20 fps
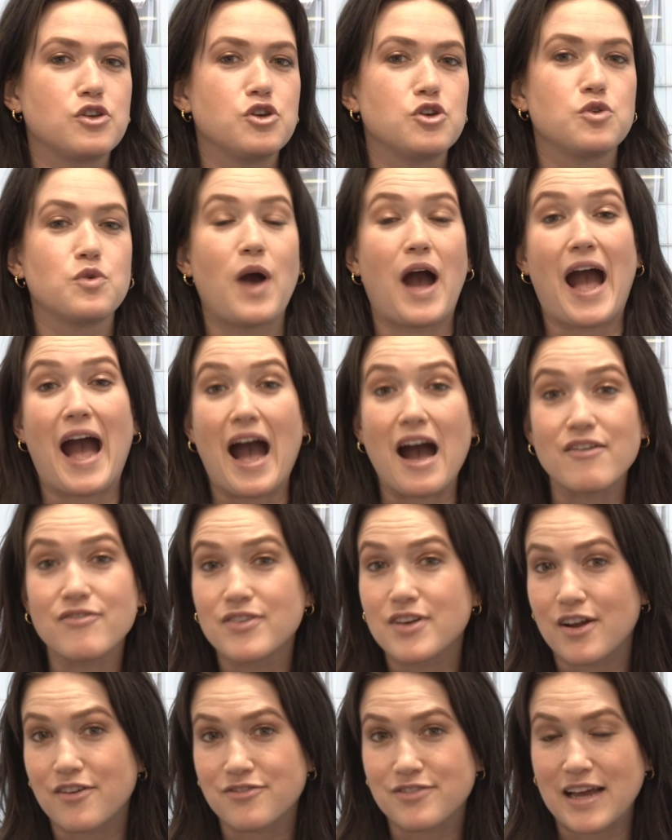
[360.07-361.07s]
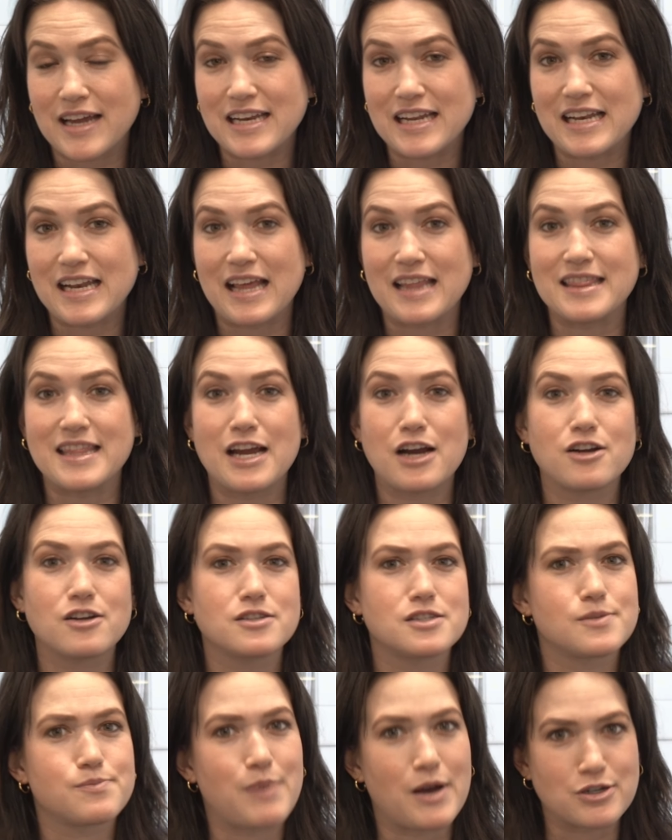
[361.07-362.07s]
you have enough lighting in there,
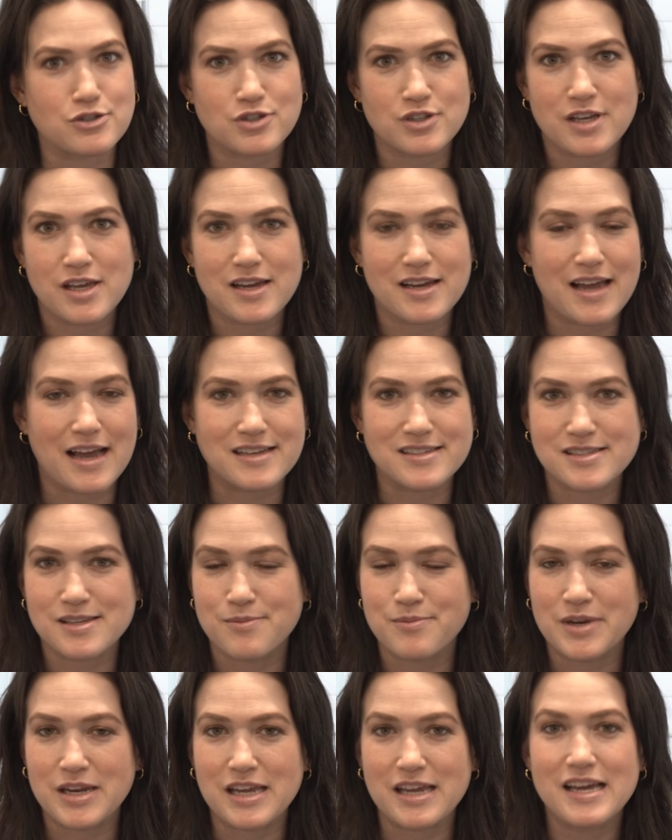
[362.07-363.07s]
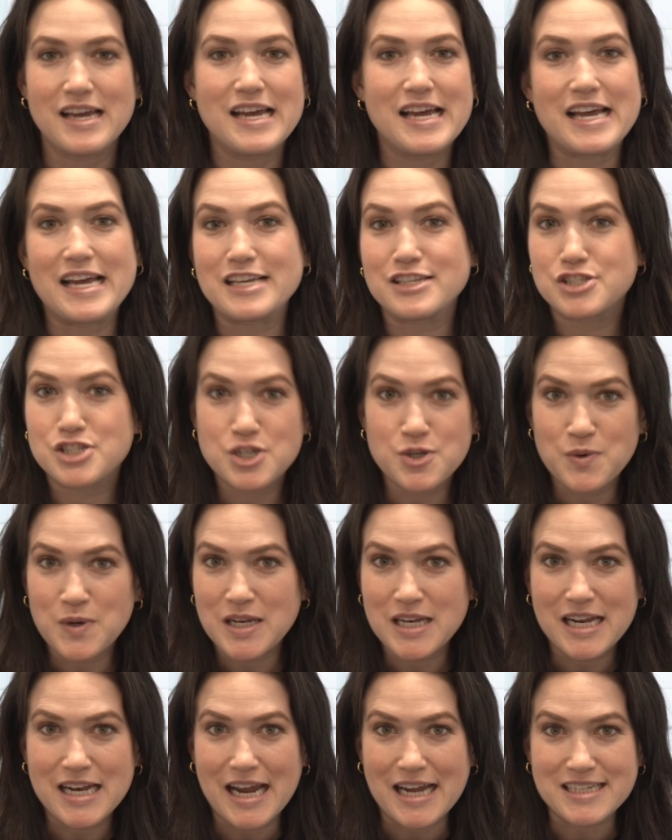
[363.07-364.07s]
especially in case somebody is
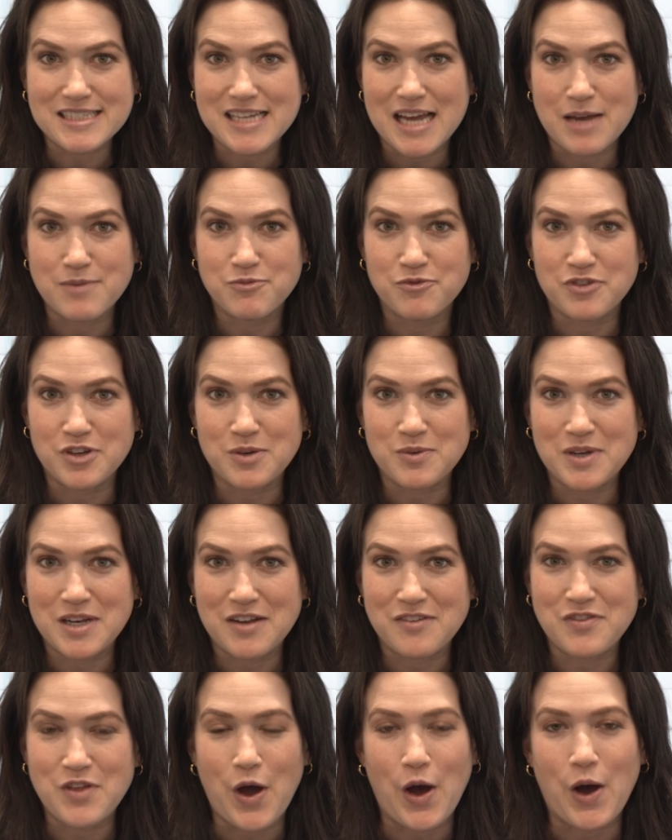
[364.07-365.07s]
doing a nighttime viewing of the